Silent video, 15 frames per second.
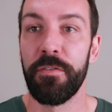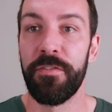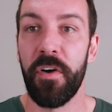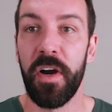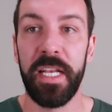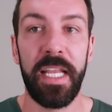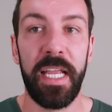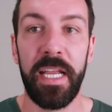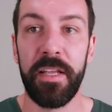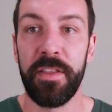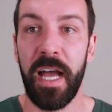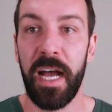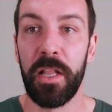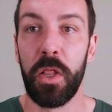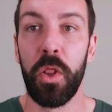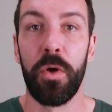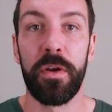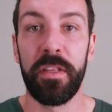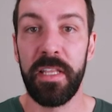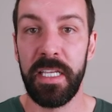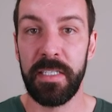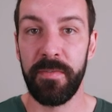you'll find here that a
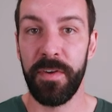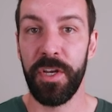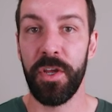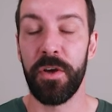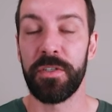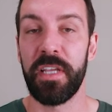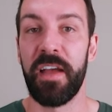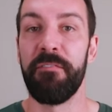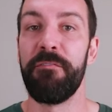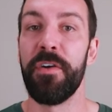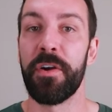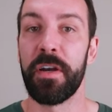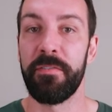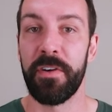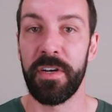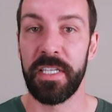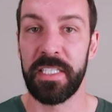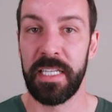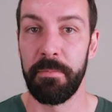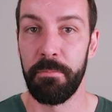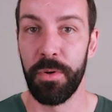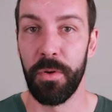lot of these videos are very, very
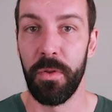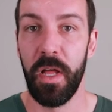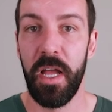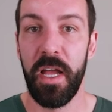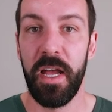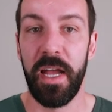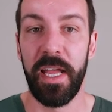simple.